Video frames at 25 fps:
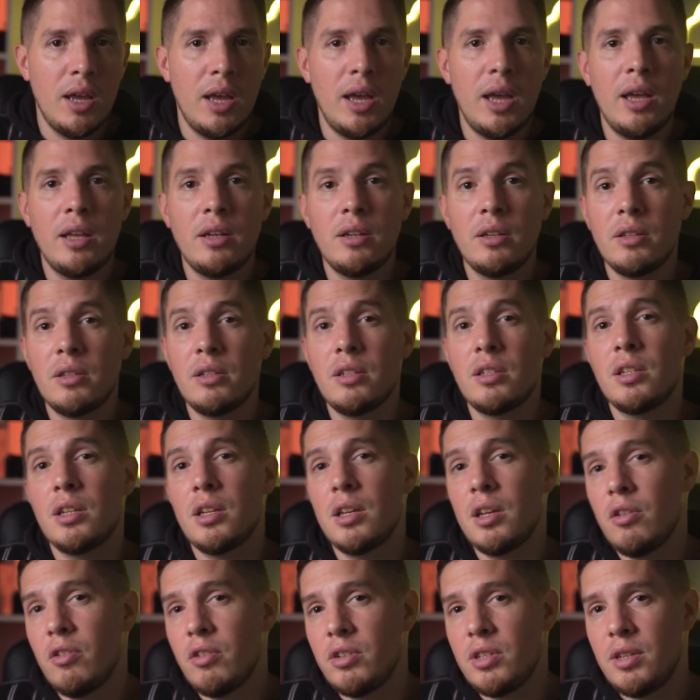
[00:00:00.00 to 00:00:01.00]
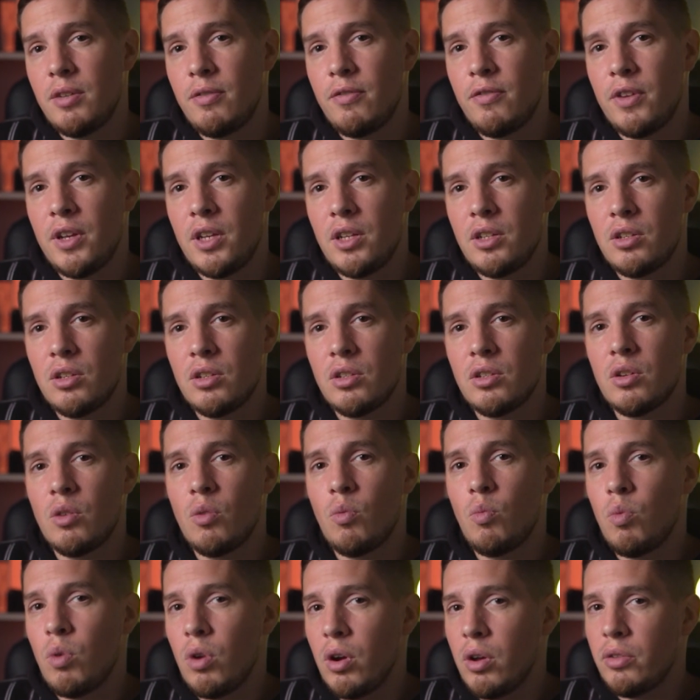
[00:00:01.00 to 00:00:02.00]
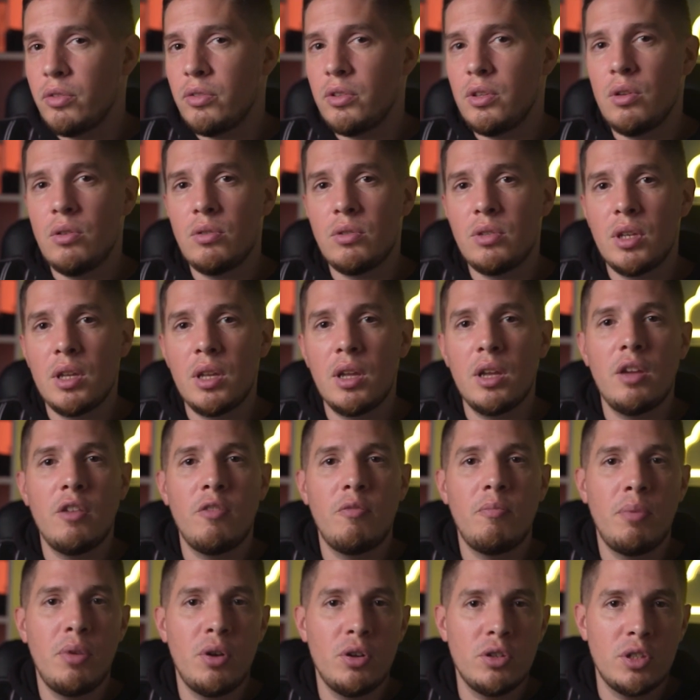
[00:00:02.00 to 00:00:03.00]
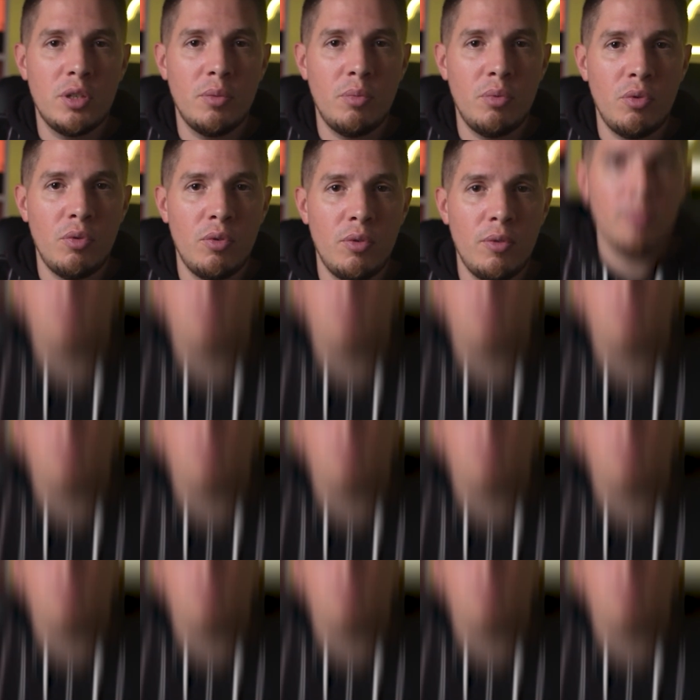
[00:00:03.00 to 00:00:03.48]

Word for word: and the security features are worth using if possible.